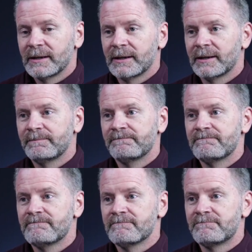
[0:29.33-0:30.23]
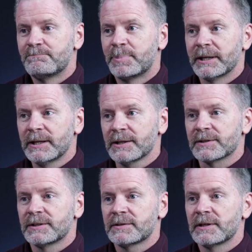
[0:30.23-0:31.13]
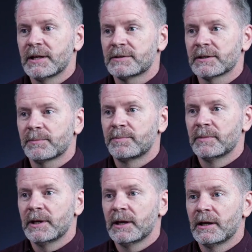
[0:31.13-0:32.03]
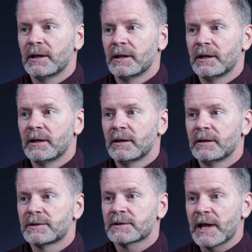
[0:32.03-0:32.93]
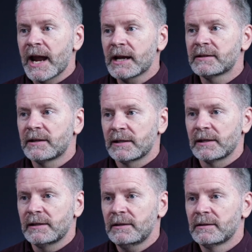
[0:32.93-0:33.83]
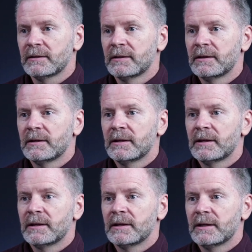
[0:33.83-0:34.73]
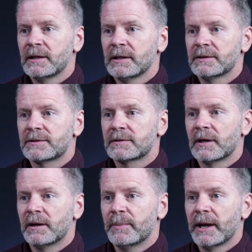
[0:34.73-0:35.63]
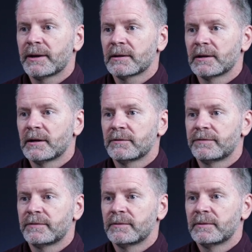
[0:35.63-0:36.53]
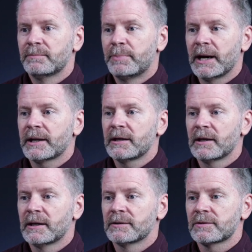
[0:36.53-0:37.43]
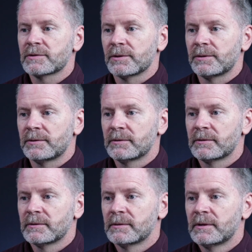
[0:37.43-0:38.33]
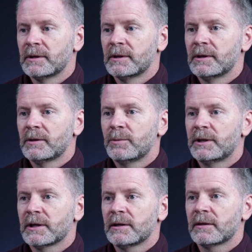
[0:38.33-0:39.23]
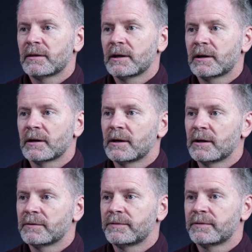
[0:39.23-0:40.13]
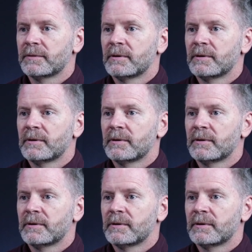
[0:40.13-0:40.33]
Um, but yes, it's it's a sanctity is a matter of body and soul. We tend to think of